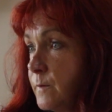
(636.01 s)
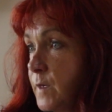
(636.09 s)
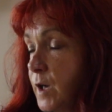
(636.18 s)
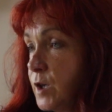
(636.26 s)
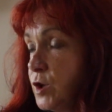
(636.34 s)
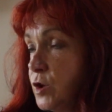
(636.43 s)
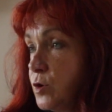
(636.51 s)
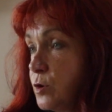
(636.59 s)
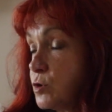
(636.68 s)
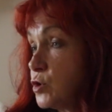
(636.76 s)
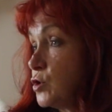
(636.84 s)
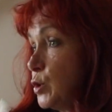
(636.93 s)
that you're
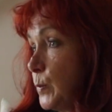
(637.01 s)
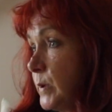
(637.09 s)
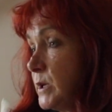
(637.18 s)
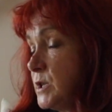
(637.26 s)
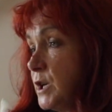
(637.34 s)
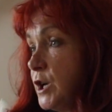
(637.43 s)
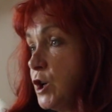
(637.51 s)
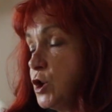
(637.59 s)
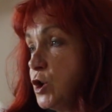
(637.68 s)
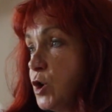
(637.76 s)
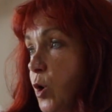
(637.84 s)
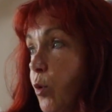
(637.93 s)
not stupid,
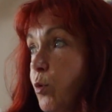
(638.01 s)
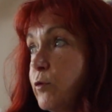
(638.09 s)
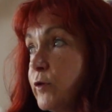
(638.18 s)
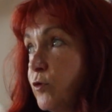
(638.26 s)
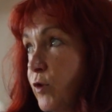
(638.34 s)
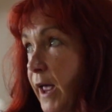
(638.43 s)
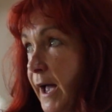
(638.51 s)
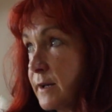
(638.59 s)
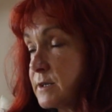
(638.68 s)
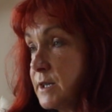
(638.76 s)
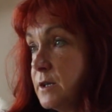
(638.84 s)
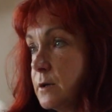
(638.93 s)
you're not
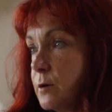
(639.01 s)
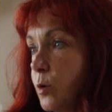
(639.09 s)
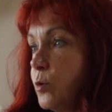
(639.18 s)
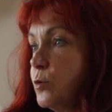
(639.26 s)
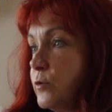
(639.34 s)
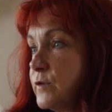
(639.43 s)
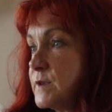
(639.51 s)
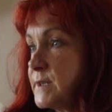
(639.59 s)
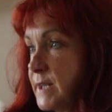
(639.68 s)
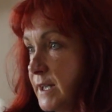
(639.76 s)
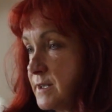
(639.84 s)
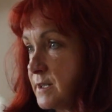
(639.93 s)
overreacting, you're not
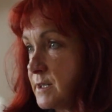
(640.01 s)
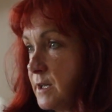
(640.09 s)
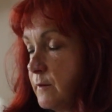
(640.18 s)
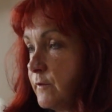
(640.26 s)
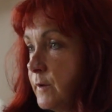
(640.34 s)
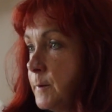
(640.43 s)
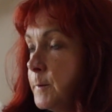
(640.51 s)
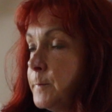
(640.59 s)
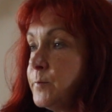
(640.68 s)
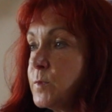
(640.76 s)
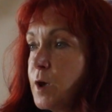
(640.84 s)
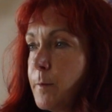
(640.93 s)
oversensitive.
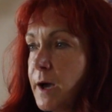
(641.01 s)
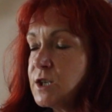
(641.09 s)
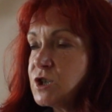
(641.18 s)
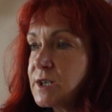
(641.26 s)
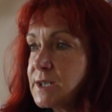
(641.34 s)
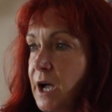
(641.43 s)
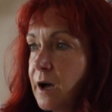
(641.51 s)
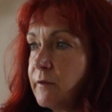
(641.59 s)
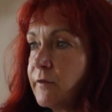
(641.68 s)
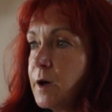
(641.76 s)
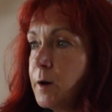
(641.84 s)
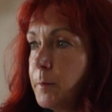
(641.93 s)
You might just
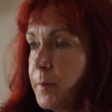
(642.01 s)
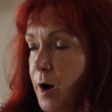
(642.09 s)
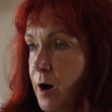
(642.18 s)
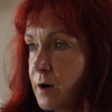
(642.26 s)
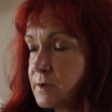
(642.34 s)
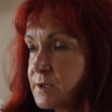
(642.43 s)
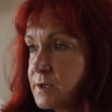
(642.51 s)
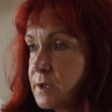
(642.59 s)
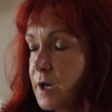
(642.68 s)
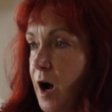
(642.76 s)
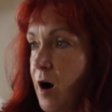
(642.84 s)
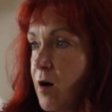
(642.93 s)
have parts
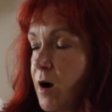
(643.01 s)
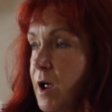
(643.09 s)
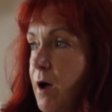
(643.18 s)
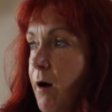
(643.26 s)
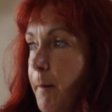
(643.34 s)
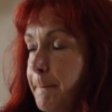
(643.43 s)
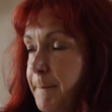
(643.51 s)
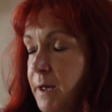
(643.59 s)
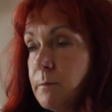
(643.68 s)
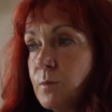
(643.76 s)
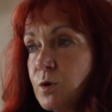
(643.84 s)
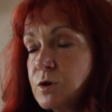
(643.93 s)
that are a
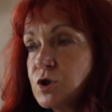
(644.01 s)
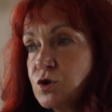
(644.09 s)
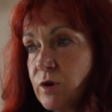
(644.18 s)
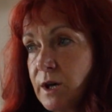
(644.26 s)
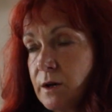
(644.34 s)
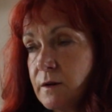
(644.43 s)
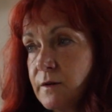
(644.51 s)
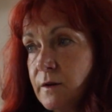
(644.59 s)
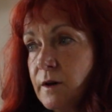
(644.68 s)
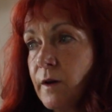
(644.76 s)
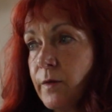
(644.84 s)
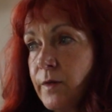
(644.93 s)
bit more triggered
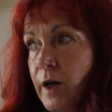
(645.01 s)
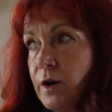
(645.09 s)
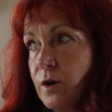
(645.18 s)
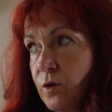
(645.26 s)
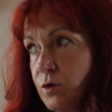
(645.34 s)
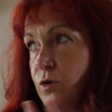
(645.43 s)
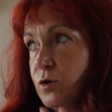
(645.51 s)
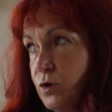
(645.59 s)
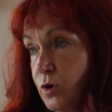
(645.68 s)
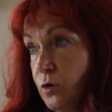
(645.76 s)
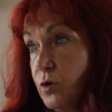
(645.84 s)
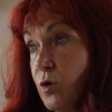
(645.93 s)
than
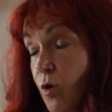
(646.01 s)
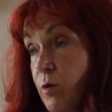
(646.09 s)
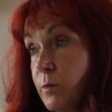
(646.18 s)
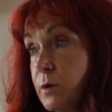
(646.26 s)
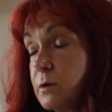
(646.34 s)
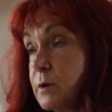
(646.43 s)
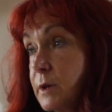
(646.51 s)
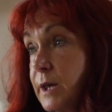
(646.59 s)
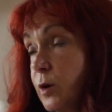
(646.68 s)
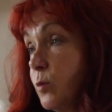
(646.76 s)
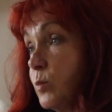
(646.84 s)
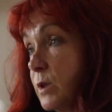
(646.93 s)
your normal
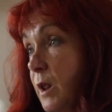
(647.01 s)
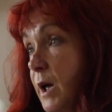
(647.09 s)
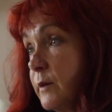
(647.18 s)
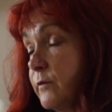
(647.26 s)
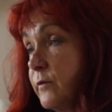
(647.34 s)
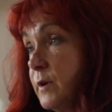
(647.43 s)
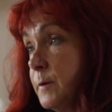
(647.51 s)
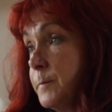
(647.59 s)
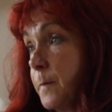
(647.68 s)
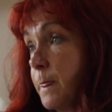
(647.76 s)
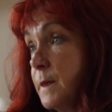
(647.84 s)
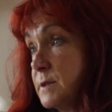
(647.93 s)
getting on with life
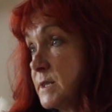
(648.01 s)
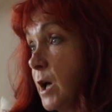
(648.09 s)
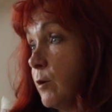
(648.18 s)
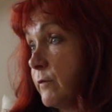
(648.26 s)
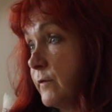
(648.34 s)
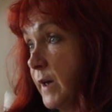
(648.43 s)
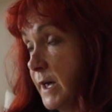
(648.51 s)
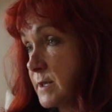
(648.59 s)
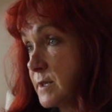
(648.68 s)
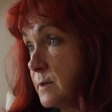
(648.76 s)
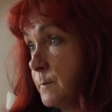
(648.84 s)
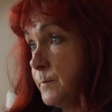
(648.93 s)
self
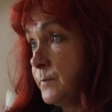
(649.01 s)
is.